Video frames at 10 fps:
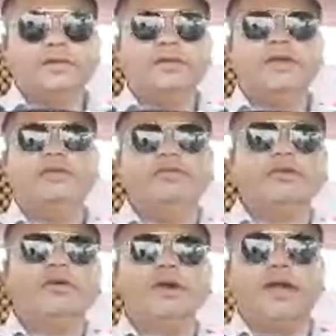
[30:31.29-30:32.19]
They have
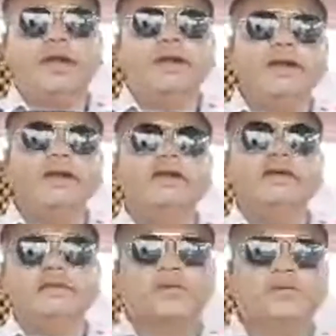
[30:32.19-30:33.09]
not added
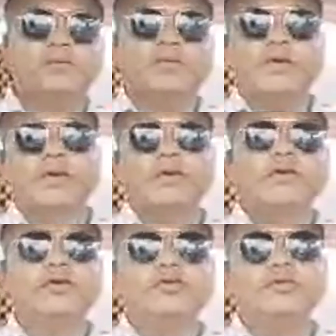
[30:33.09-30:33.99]
some
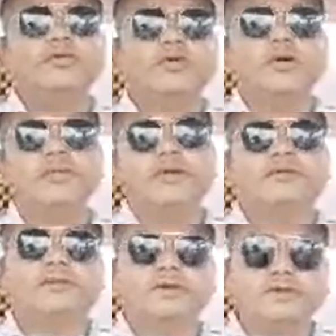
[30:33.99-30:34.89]
new topics
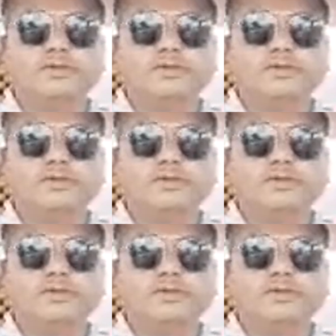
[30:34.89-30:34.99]
much.